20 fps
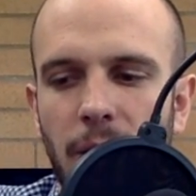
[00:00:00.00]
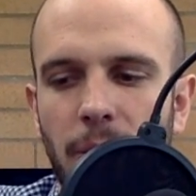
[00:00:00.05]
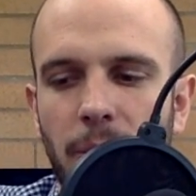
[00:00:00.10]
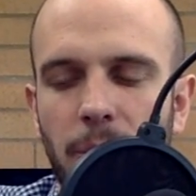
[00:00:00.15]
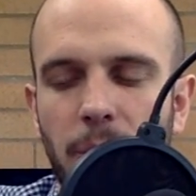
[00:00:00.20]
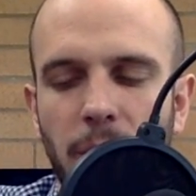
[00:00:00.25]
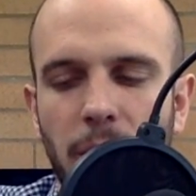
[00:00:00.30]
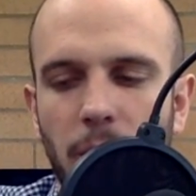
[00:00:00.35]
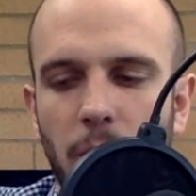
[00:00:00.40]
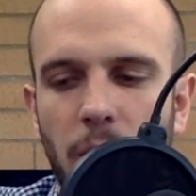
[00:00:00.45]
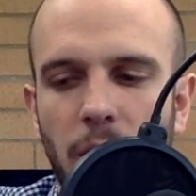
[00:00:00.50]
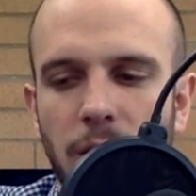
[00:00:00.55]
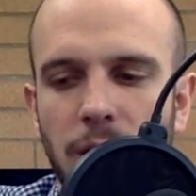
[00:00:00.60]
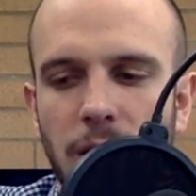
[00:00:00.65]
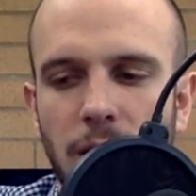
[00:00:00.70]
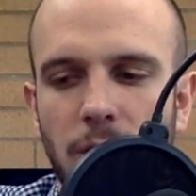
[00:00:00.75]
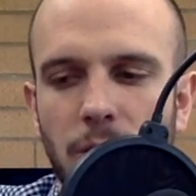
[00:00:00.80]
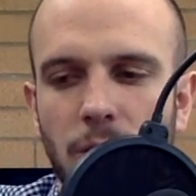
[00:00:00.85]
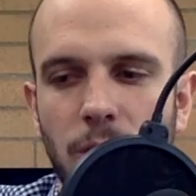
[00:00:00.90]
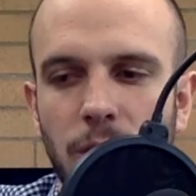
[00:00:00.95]
But it
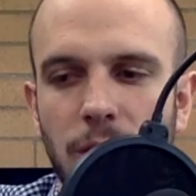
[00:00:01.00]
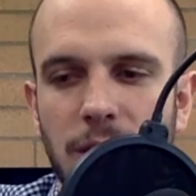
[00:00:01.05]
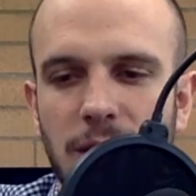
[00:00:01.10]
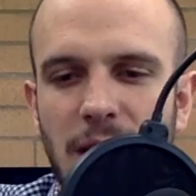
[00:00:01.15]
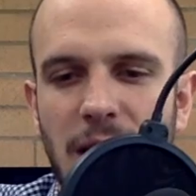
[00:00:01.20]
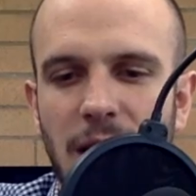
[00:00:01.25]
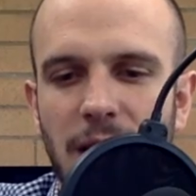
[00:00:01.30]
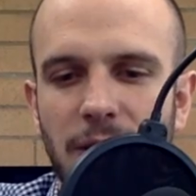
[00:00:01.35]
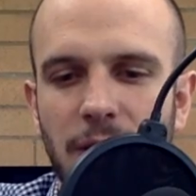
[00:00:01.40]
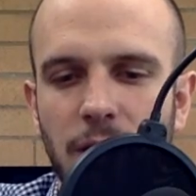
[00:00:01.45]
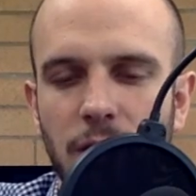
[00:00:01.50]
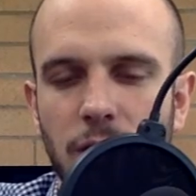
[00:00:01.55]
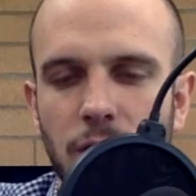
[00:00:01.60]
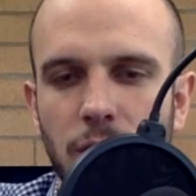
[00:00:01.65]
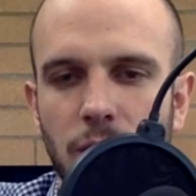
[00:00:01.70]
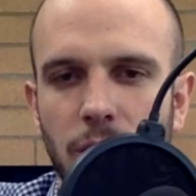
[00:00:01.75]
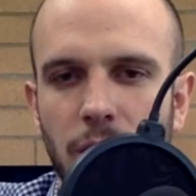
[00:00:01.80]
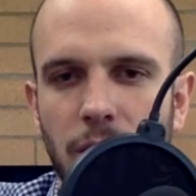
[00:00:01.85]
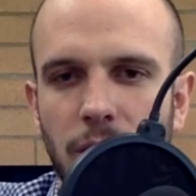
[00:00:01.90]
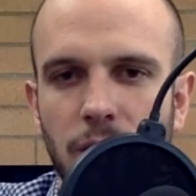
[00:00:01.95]
didn't really dive into
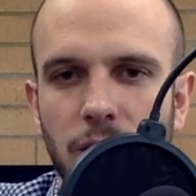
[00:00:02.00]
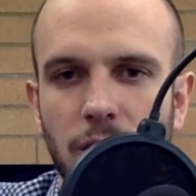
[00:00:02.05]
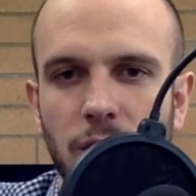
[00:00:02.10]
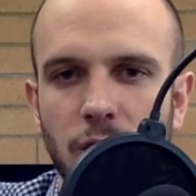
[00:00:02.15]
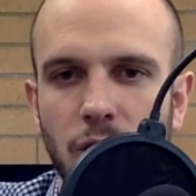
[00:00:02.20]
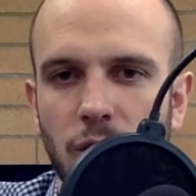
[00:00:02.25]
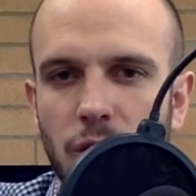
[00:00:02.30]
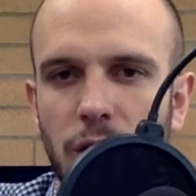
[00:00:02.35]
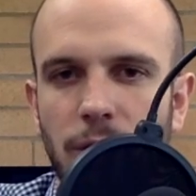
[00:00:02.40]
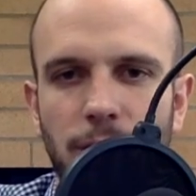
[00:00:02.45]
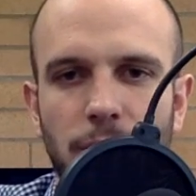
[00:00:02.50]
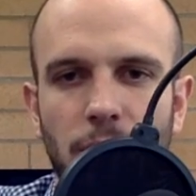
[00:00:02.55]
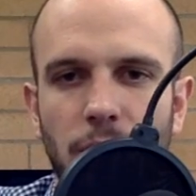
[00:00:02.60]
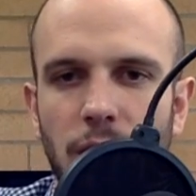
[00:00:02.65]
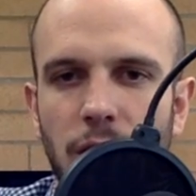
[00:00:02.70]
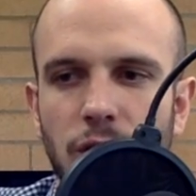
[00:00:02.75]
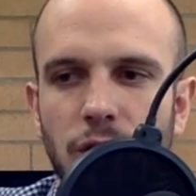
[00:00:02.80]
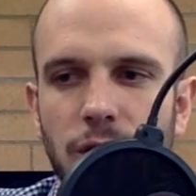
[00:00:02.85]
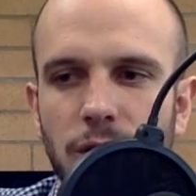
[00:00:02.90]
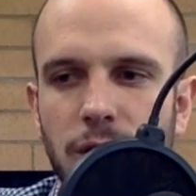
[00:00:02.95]
like, this is great for
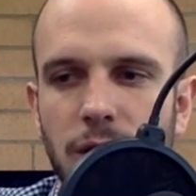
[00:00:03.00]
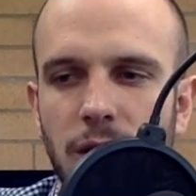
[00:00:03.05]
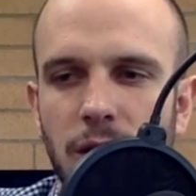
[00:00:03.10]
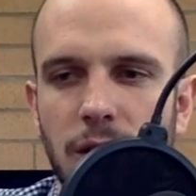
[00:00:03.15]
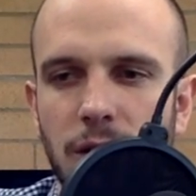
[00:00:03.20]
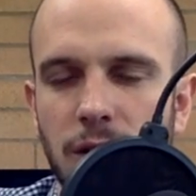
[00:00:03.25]
agencies,